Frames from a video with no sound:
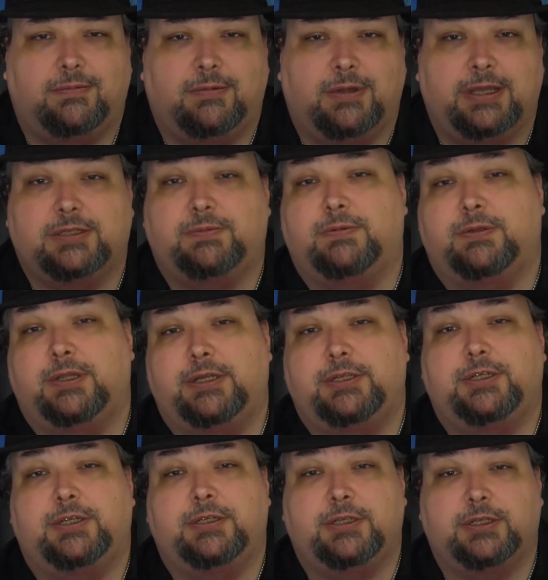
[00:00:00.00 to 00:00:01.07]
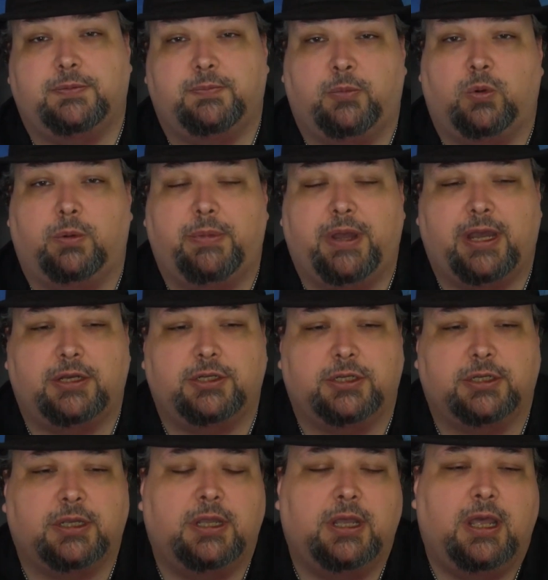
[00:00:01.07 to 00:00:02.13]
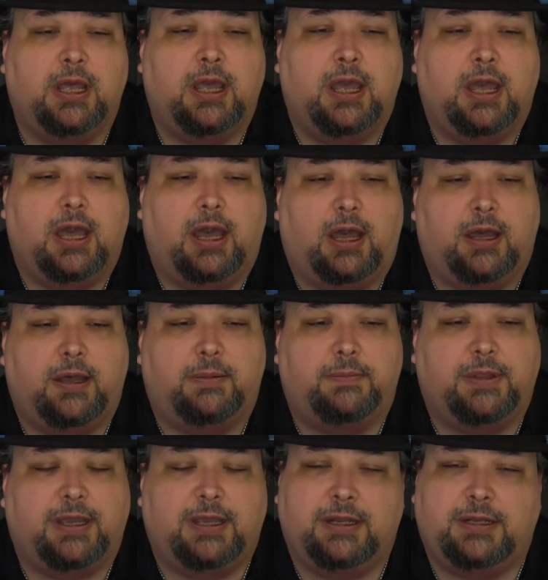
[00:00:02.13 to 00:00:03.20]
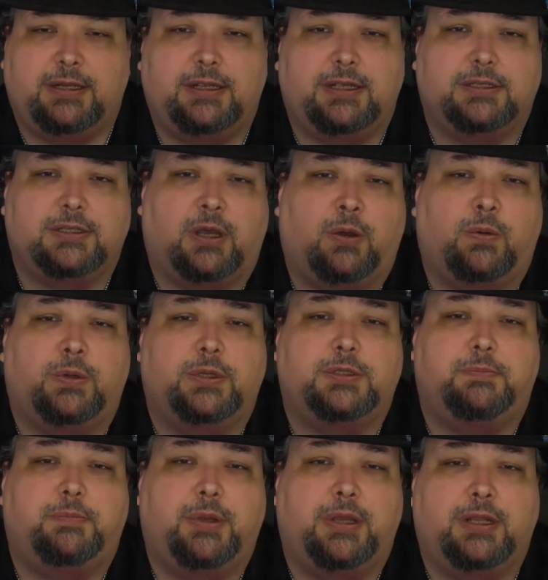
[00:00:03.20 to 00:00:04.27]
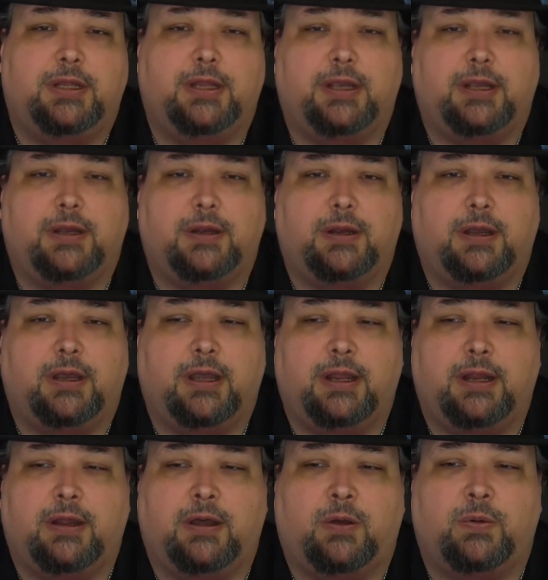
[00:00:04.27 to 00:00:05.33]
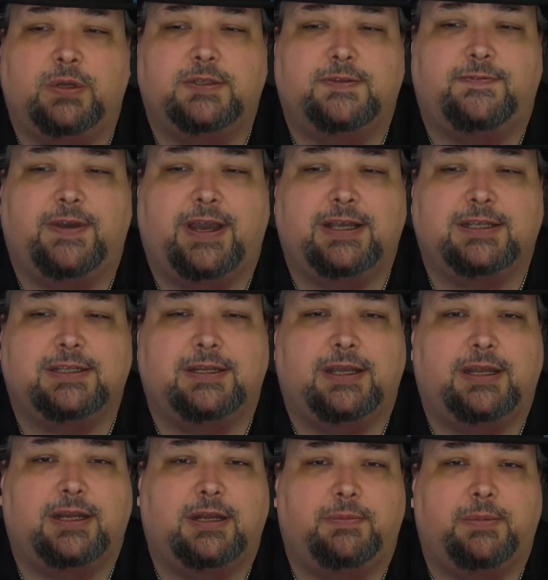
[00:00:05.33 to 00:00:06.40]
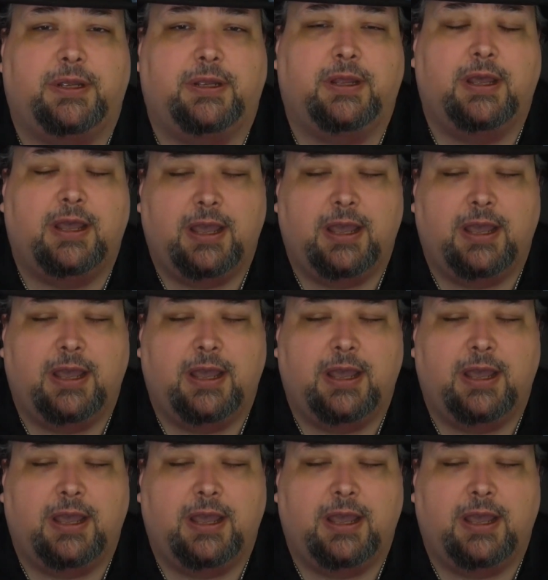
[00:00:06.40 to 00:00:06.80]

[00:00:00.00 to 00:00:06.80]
less religion, just more magic. Um, that entity has always been there and always fascinated me,